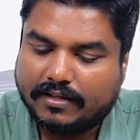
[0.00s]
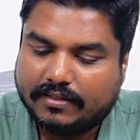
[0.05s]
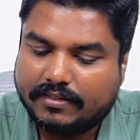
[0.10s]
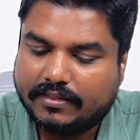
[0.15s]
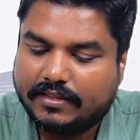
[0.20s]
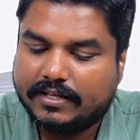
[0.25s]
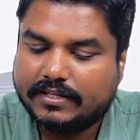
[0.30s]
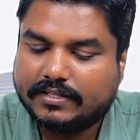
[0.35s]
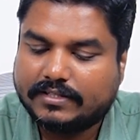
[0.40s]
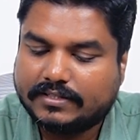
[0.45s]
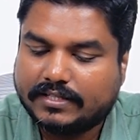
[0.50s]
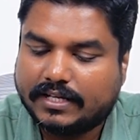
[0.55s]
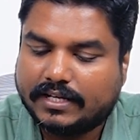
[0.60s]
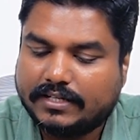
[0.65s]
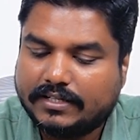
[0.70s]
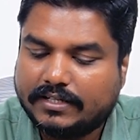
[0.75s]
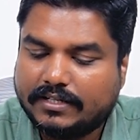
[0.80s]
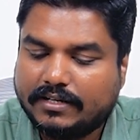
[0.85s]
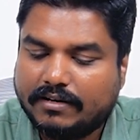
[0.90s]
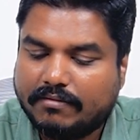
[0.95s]
the
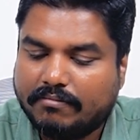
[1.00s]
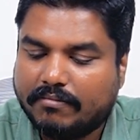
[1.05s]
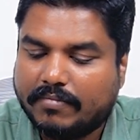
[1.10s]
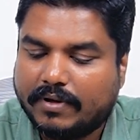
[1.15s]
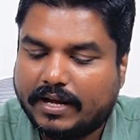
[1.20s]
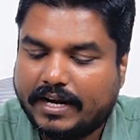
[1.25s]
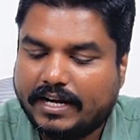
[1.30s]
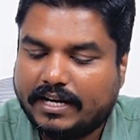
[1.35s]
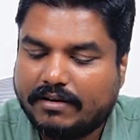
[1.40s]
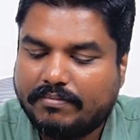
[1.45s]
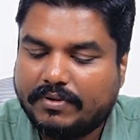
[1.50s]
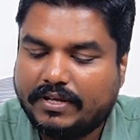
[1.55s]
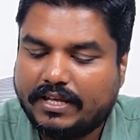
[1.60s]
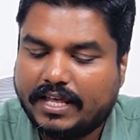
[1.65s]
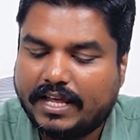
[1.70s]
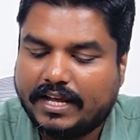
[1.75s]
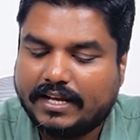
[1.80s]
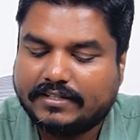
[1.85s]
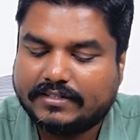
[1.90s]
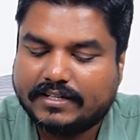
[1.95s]
sun might
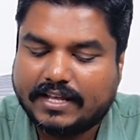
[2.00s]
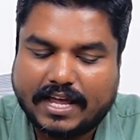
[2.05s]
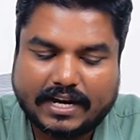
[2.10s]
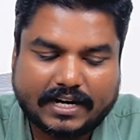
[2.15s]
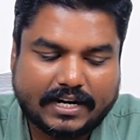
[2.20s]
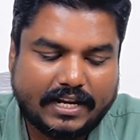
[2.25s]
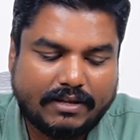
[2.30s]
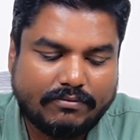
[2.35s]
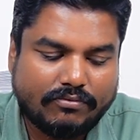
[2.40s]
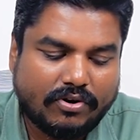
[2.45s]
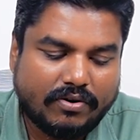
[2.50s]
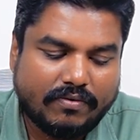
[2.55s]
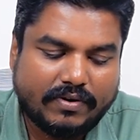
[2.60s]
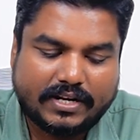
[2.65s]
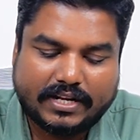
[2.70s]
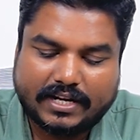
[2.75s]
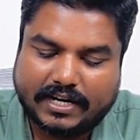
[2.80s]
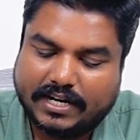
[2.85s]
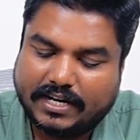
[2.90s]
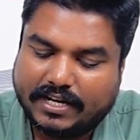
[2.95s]
be exactly
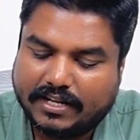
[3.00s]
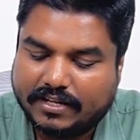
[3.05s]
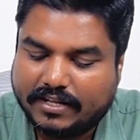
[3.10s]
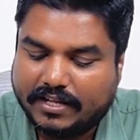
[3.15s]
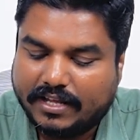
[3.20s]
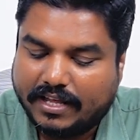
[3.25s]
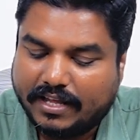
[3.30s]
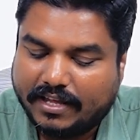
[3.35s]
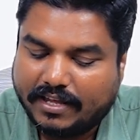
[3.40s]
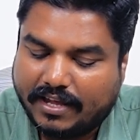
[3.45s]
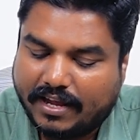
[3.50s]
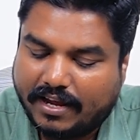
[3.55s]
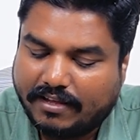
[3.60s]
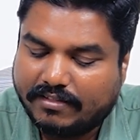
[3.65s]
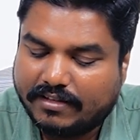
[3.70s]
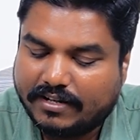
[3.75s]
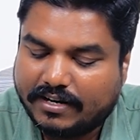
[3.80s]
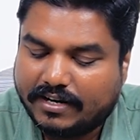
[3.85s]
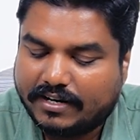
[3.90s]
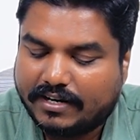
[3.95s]
overhead
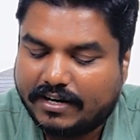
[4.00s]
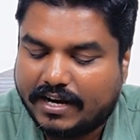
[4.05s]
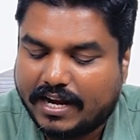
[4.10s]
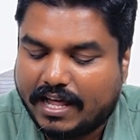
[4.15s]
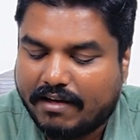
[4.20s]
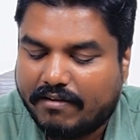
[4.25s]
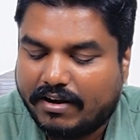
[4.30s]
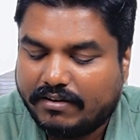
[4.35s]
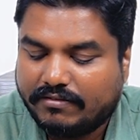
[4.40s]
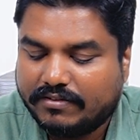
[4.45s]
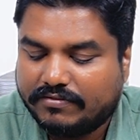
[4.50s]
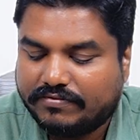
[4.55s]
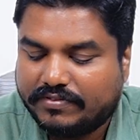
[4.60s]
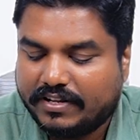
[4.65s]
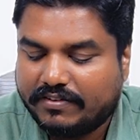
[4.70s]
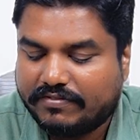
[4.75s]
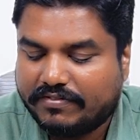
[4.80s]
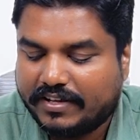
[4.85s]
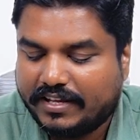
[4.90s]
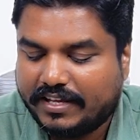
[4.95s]
either at
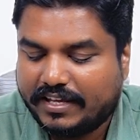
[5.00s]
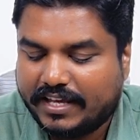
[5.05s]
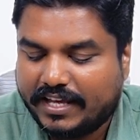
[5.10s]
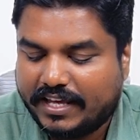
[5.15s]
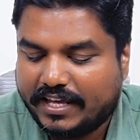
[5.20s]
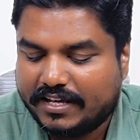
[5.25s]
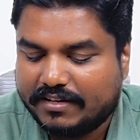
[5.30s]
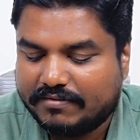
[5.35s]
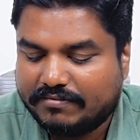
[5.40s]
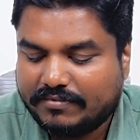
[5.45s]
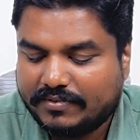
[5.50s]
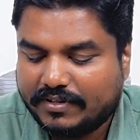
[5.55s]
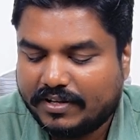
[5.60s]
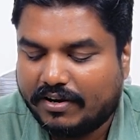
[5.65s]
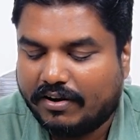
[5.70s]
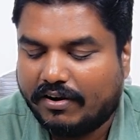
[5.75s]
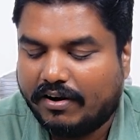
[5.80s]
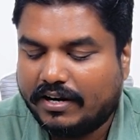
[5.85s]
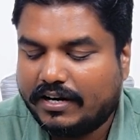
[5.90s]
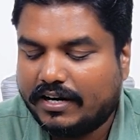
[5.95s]
11:55
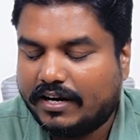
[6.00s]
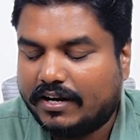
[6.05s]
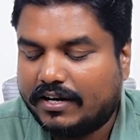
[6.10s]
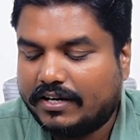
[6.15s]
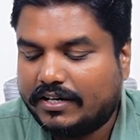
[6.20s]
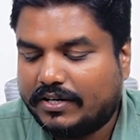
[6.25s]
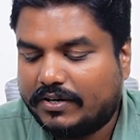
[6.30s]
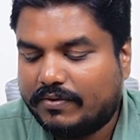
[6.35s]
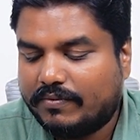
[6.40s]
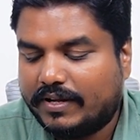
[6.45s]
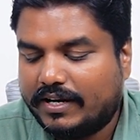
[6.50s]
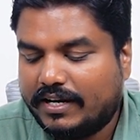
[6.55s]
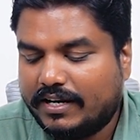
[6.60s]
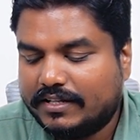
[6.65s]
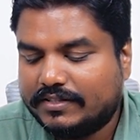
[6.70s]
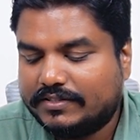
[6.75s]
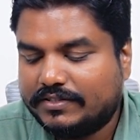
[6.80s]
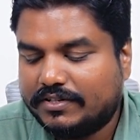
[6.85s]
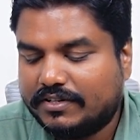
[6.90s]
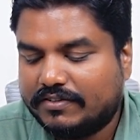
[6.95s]
a.m. or
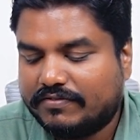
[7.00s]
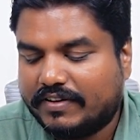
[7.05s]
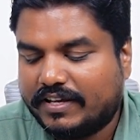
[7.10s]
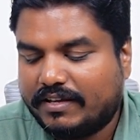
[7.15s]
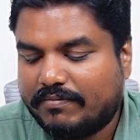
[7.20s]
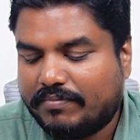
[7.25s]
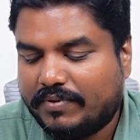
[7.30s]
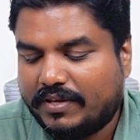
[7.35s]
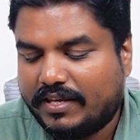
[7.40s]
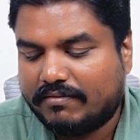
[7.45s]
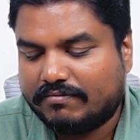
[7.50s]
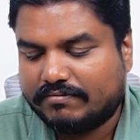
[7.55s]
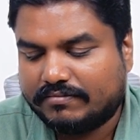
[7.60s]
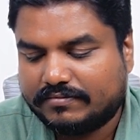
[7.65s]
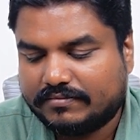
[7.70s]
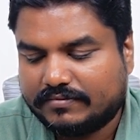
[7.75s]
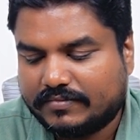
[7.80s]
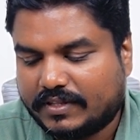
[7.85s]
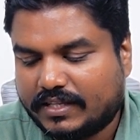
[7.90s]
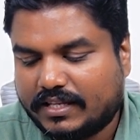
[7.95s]
12:05
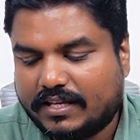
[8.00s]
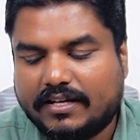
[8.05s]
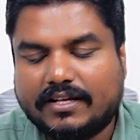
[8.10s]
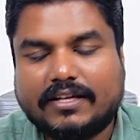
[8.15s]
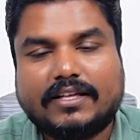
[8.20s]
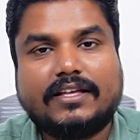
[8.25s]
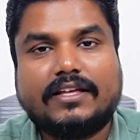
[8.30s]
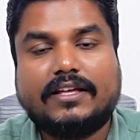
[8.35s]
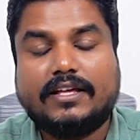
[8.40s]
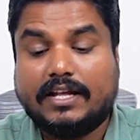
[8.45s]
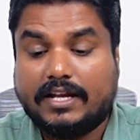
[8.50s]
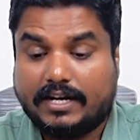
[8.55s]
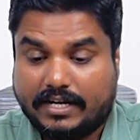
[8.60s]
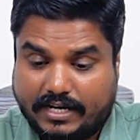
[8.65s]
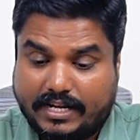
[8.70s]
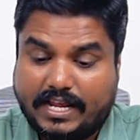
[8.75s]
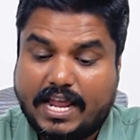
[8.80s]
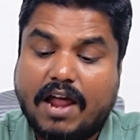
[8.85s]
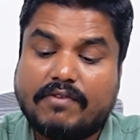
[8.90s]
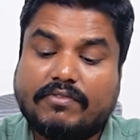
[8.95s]
p.m.
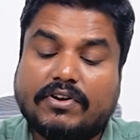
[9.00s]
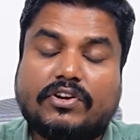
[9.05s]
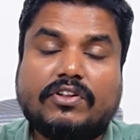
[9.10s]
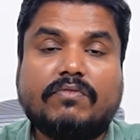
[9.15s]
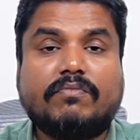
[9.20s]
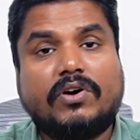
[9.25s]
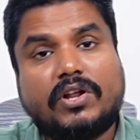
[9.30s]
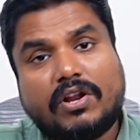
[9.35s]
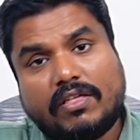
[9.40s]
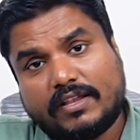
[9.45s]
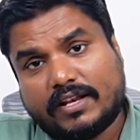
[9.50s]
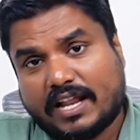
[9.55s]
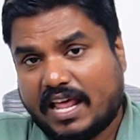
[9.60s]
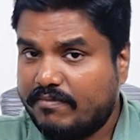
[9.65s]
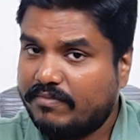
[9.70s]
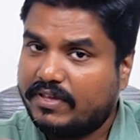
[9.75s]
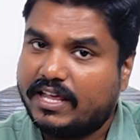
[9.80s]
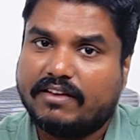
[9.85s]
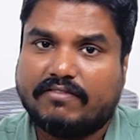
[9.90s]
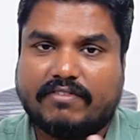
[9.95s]
Day after tomorrow, the
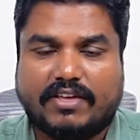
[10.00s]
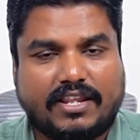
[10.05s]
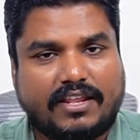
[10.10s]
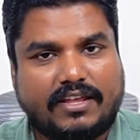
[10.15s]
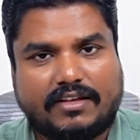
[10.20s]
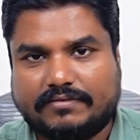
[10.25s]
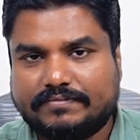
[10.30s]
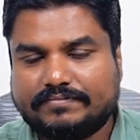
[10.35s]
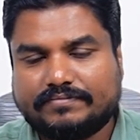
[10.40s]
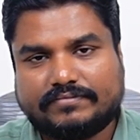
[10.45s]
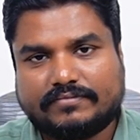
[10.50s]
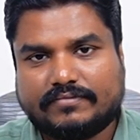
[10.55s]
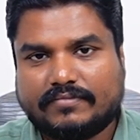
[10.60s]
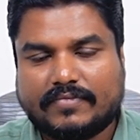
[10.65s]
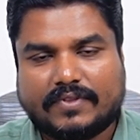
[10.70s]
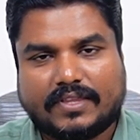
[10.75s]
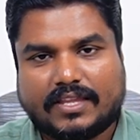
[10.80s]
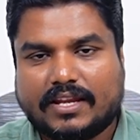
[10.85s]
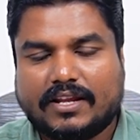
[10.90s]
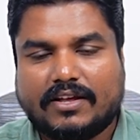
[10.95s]
time can vary.
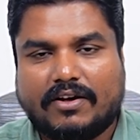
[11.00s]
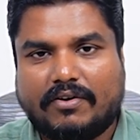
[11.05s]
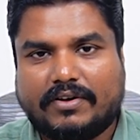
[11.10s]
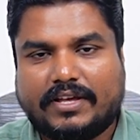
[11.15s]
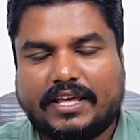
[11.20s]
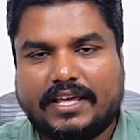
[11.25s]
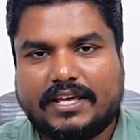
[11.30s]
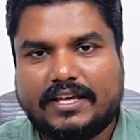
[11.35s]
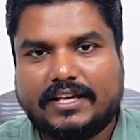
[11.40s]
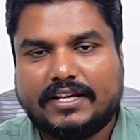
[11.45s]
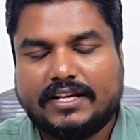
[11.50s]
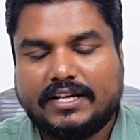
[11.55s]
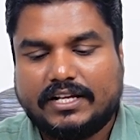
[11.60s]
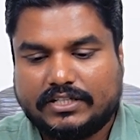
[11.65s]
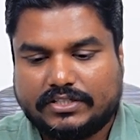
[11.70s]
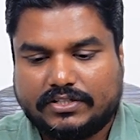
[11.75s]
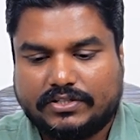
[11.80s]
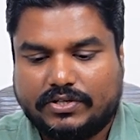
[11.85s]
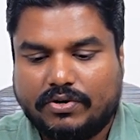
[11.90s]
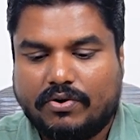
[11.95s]
Okay,
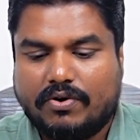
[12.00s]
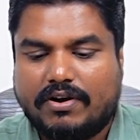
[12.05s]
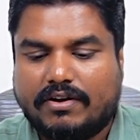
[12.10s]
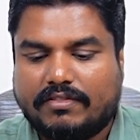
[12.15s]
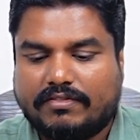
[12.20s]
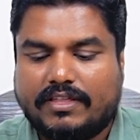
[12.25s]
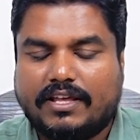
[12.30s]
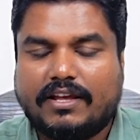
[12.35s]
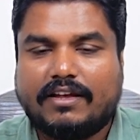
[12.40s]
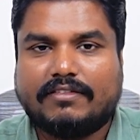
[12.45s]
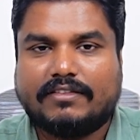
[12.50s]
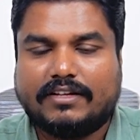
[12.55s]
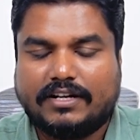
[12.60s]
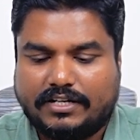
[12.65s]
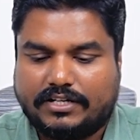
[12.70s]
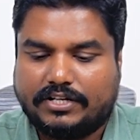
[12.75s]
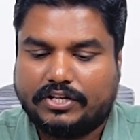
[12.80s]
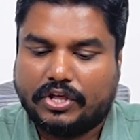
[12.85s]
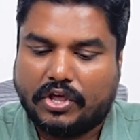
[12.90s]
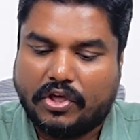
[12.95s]
so don't think
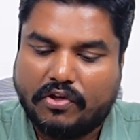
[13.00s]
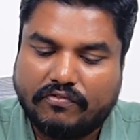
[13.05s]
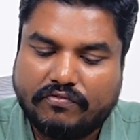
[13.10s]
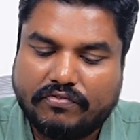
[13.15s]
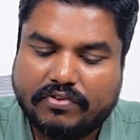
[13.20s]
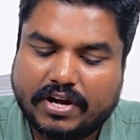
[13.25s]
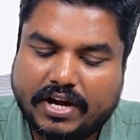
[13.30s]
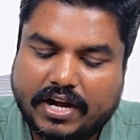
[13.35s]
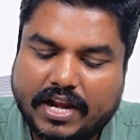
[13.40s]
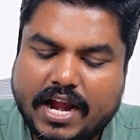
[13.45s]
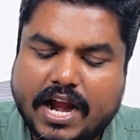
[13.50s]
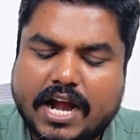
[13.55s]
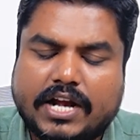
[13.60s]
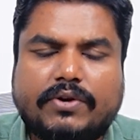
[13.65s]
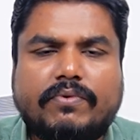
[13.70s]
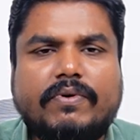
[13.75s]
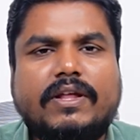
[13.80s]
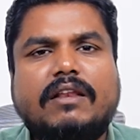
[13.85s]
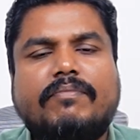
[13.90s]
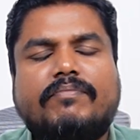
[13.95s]
that every day
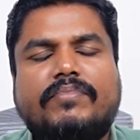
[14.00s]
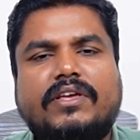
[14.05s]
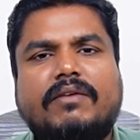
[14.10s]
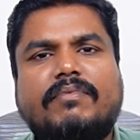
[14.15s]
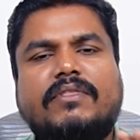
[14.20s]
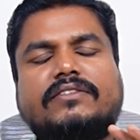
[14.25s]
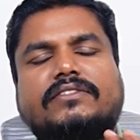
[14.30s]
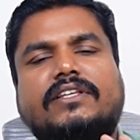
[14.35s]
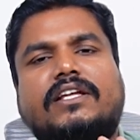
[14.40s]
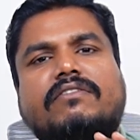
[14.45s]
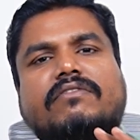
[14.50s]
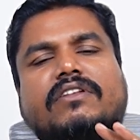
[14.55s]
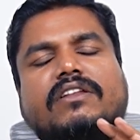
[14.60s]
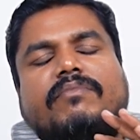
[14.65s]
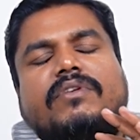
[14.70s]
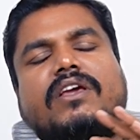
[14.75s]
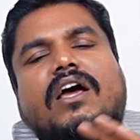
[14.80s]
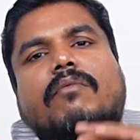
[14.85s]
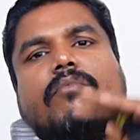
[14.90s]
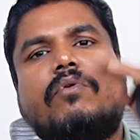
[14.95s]
at 12 p.m. the sun will
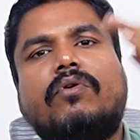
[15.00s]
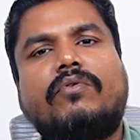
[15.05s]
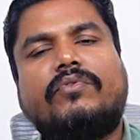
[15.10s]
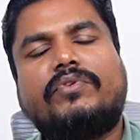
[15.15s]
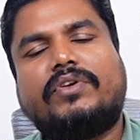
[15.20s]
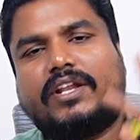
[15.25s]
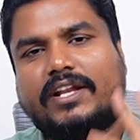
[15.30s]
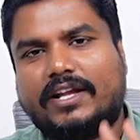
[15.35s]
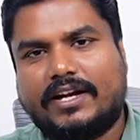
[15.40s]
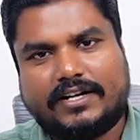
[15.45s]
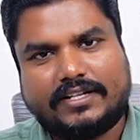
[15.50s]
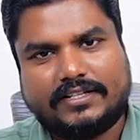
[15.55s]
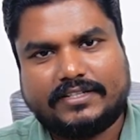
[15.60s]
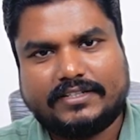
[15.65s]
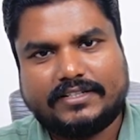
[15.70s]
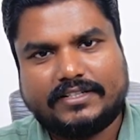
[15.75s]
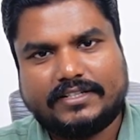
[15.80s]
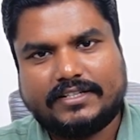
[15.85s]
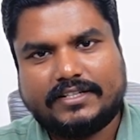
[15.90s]
be above your head.